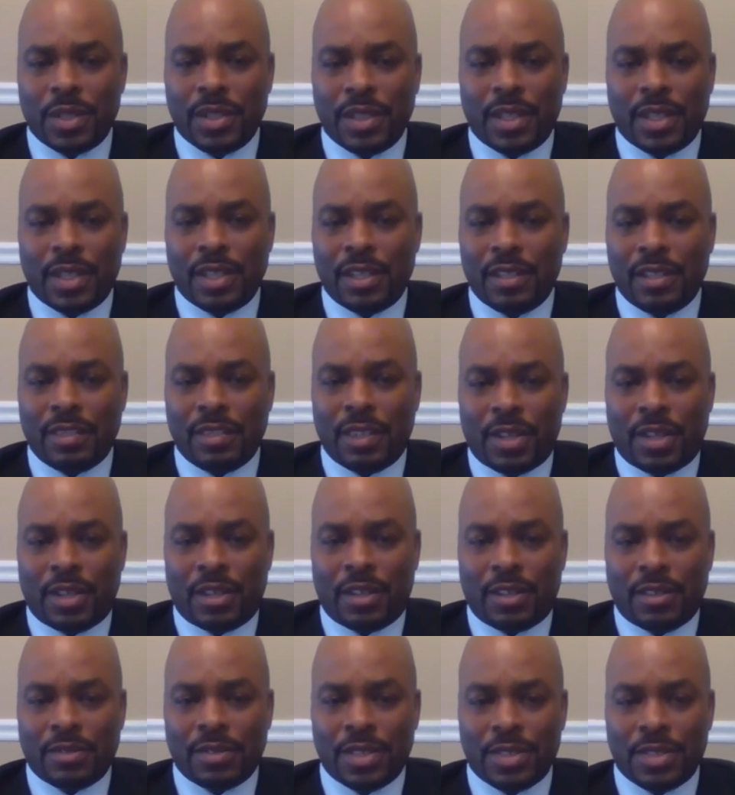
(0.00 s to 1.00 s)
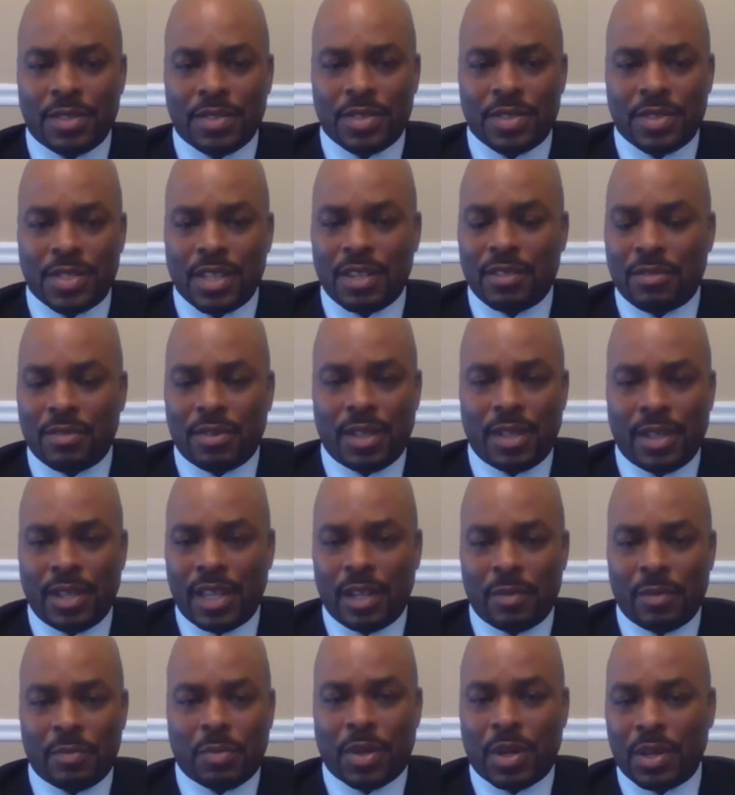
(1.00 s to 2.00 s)
wouldn't get involved in
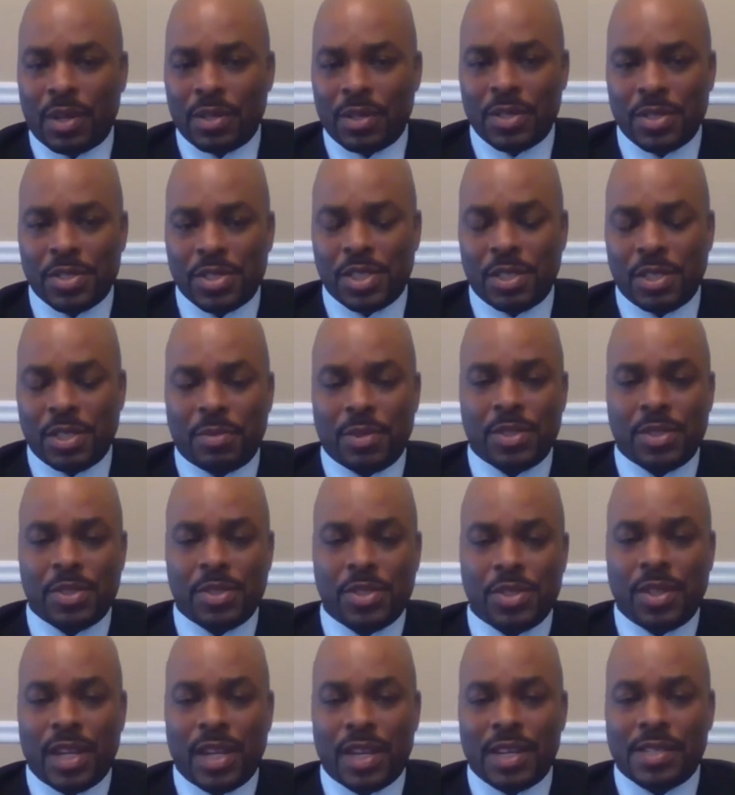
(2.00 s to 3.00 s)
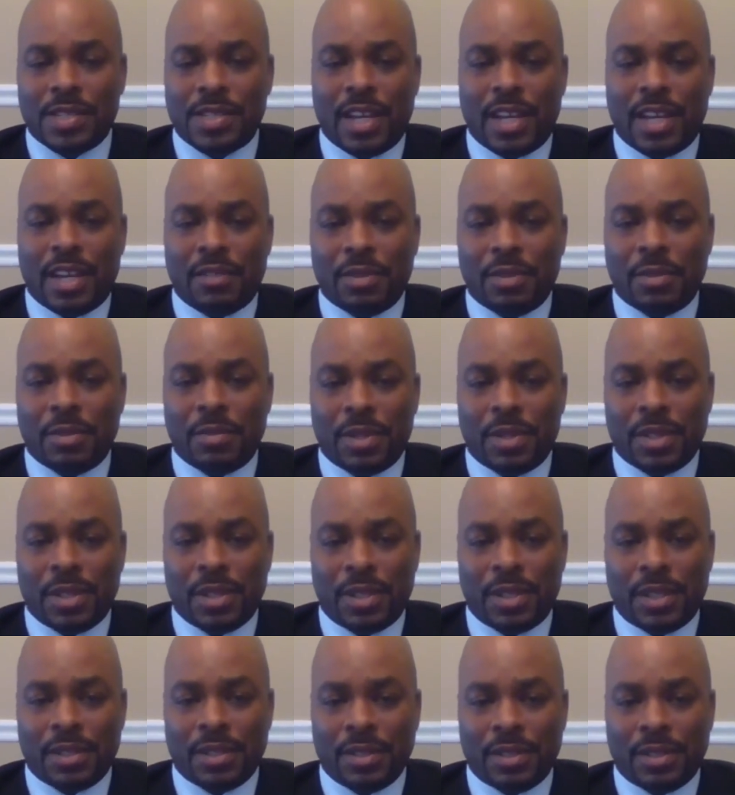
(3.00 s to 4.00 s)
severing that partnership that you guys have with
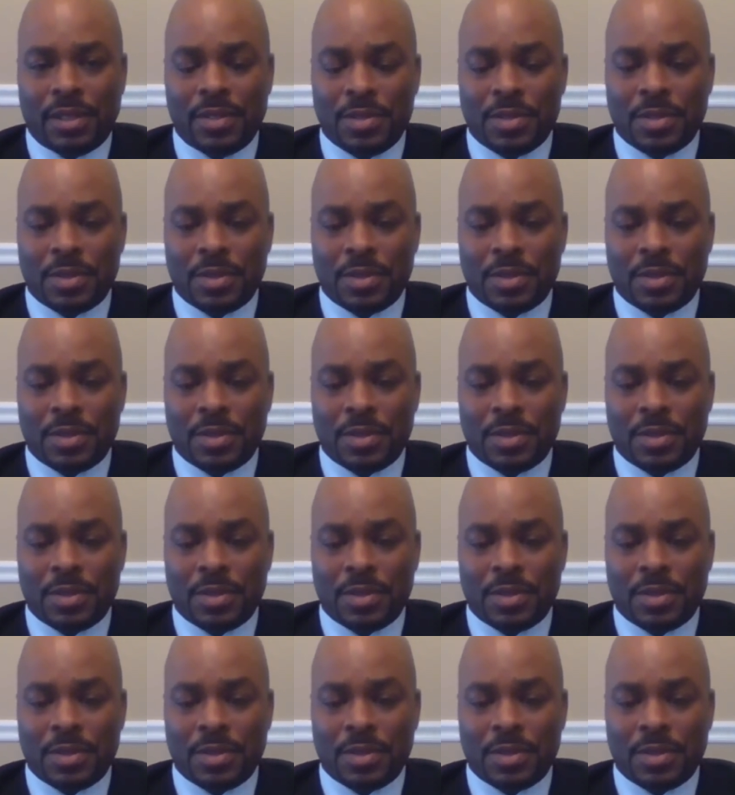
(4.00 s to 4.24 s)
one another.